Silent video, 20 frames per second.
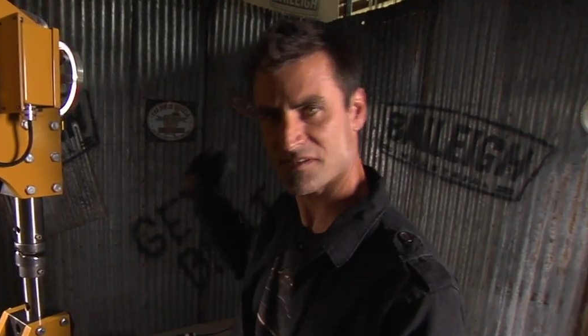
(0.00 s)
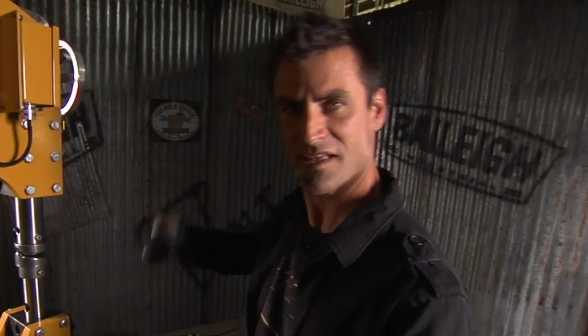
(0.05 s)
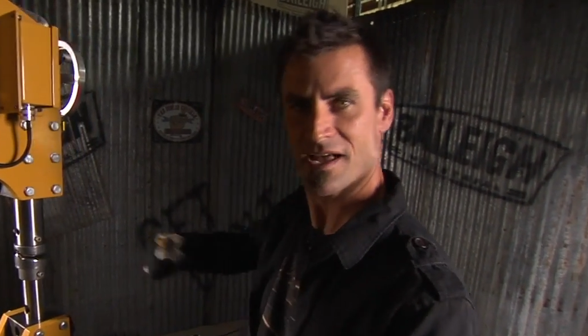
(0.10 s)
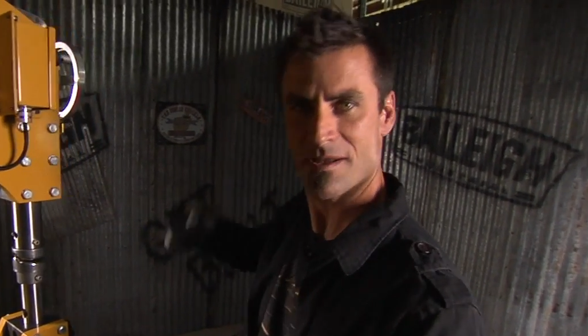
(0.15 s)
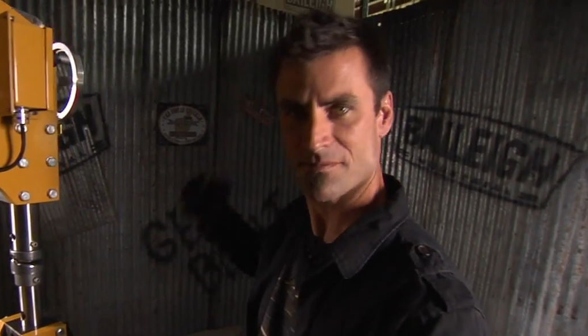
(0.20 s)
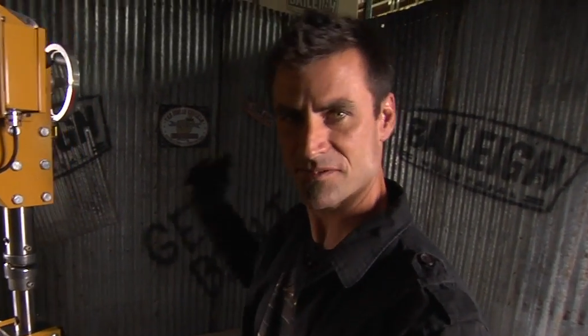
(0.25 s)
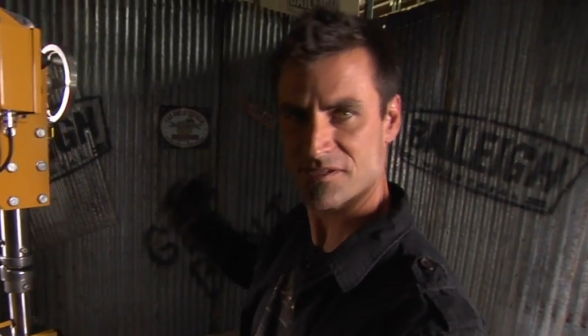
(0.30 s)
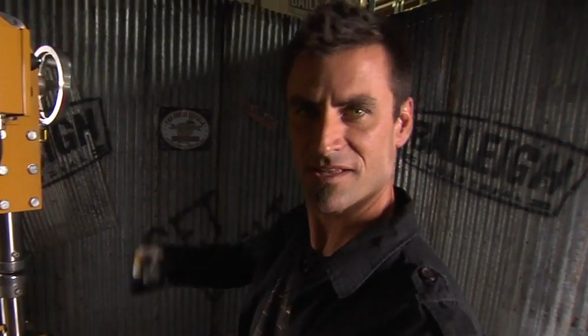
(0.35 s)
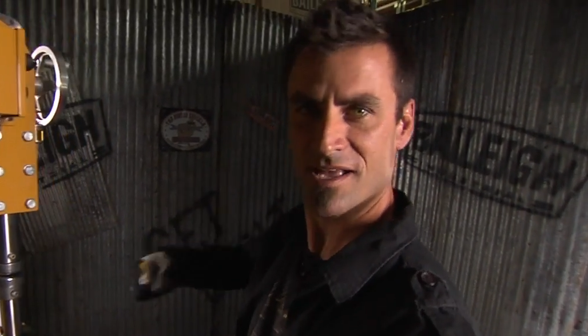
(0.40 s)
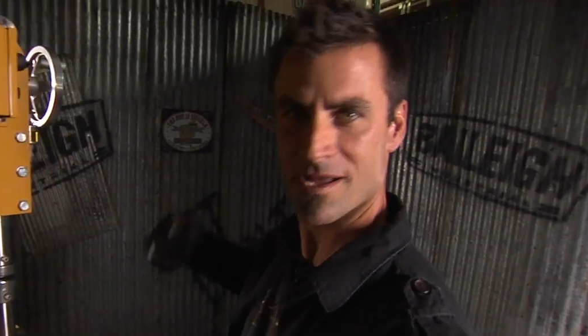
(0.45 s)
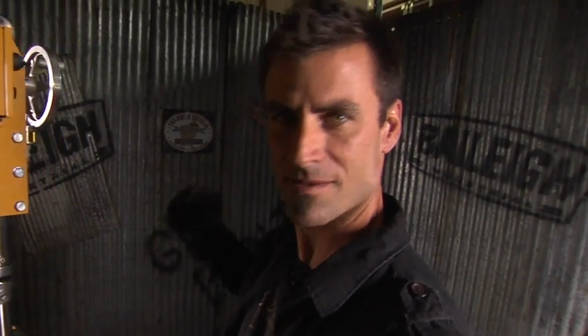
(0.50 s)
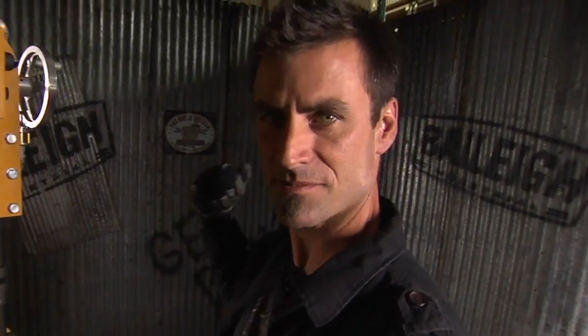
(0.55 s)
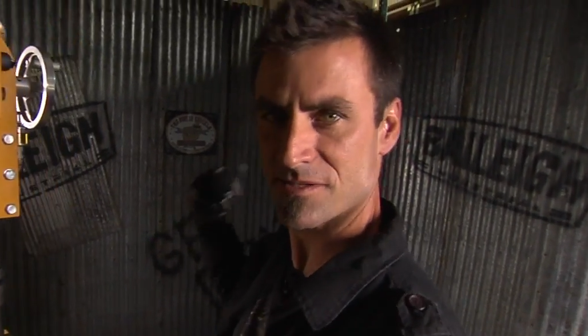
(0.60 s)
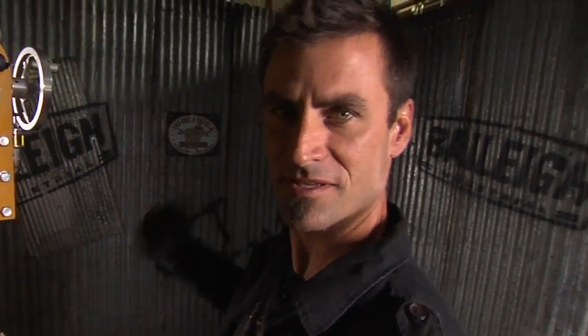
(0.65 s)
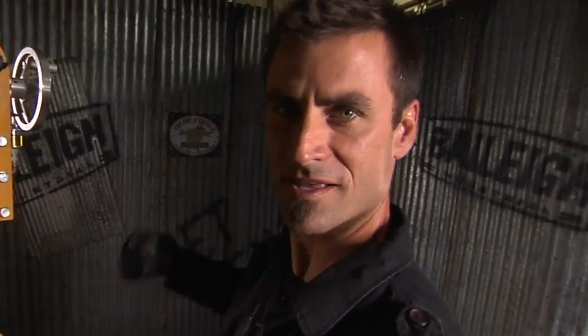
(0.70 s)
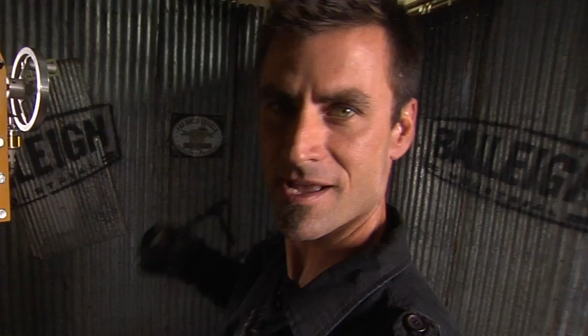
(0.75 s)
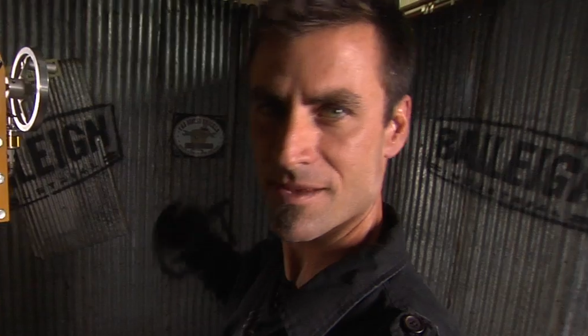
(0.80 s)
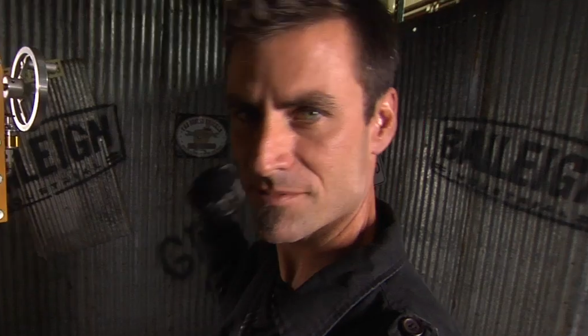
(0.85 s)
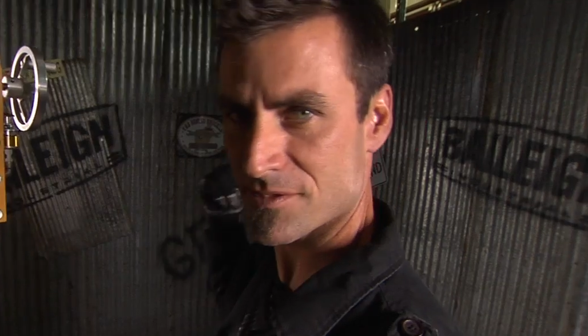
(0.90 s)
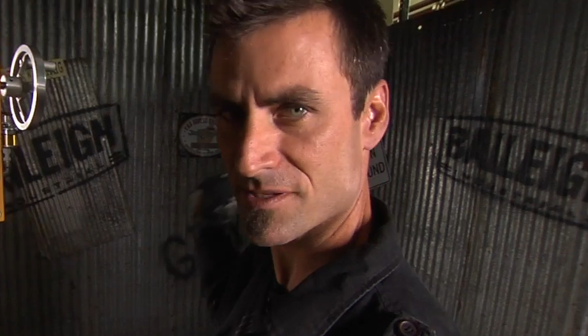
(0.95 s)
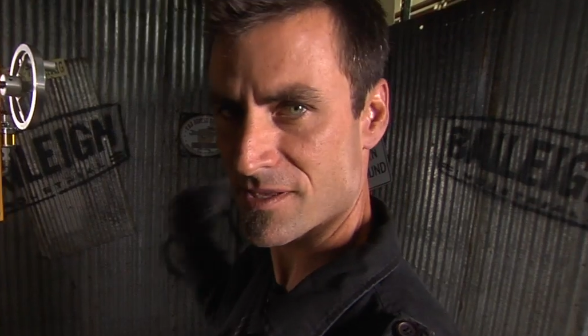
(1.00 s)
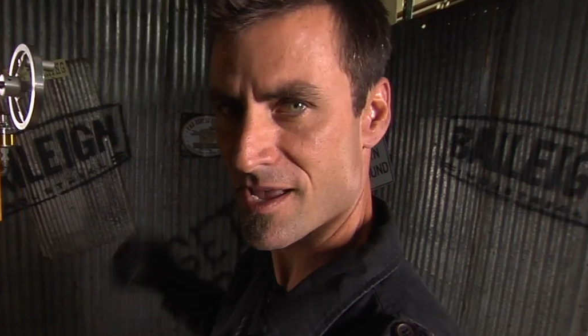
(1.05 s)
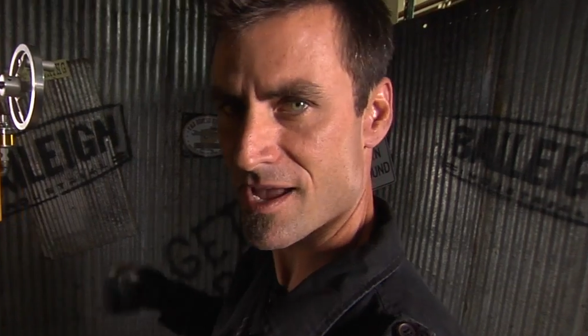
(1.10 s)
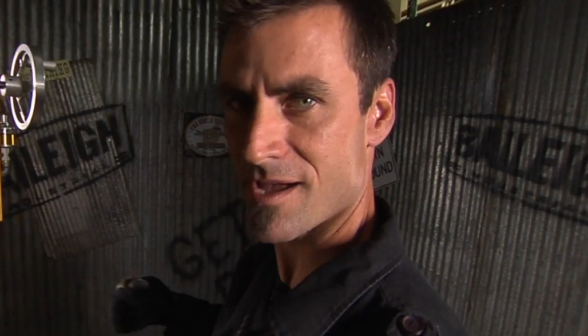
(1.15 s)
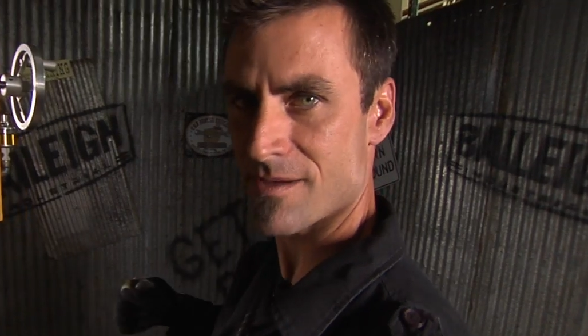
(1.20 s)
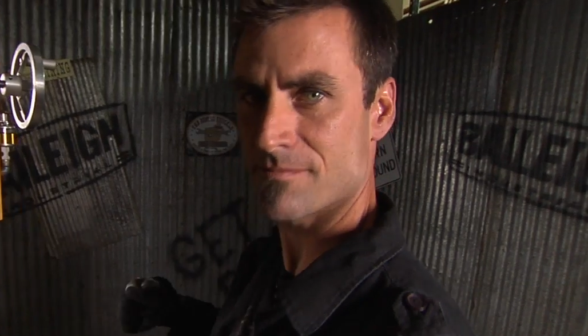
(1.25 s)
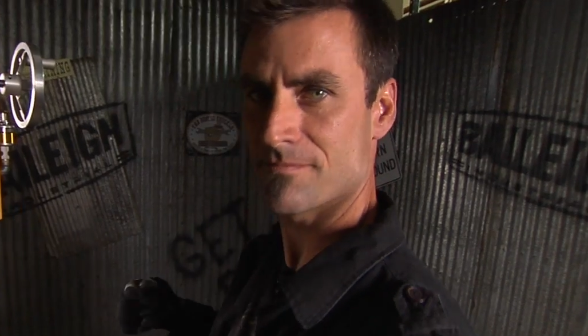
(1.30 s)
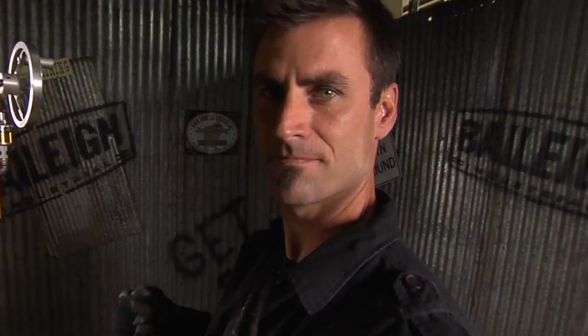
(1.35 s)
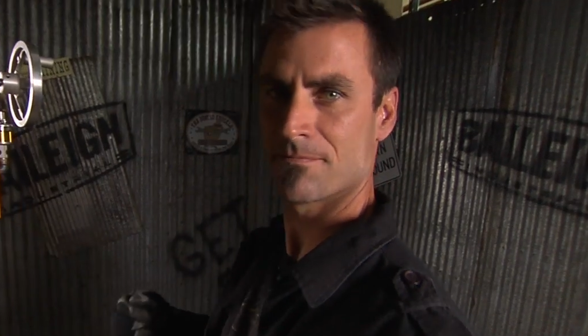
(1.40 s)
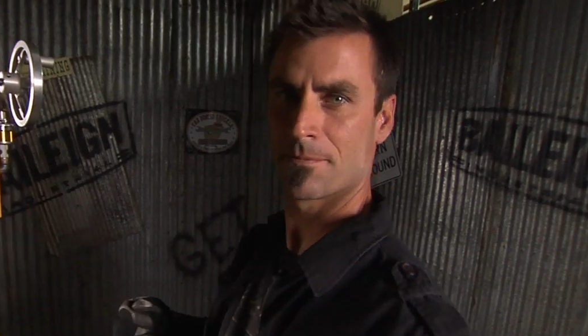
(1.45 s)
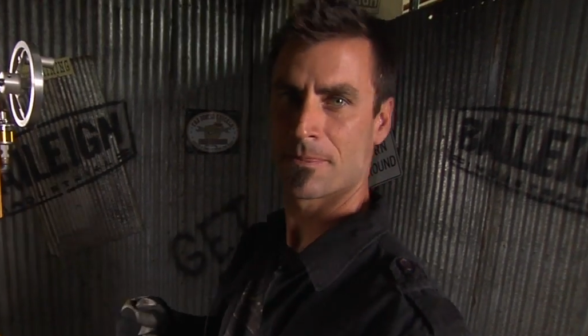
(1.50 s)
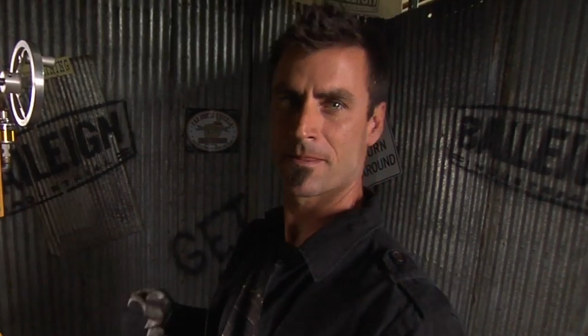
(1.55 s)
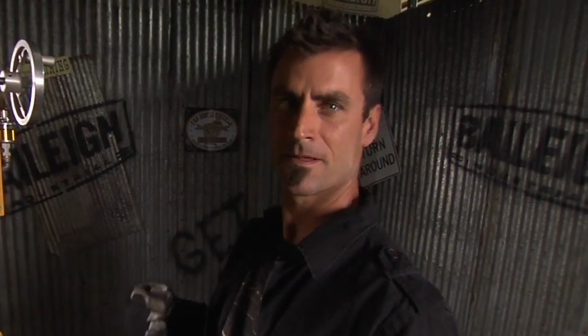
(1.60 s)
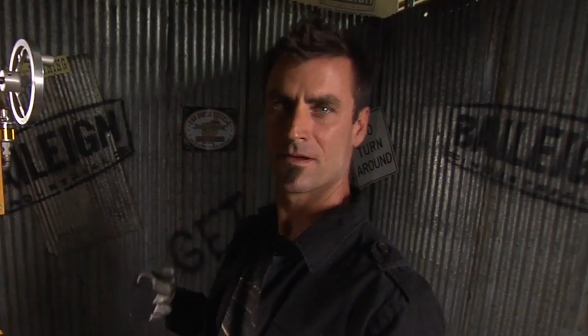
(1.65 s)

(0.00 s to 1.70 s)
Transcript: slap, slap, slap, slap,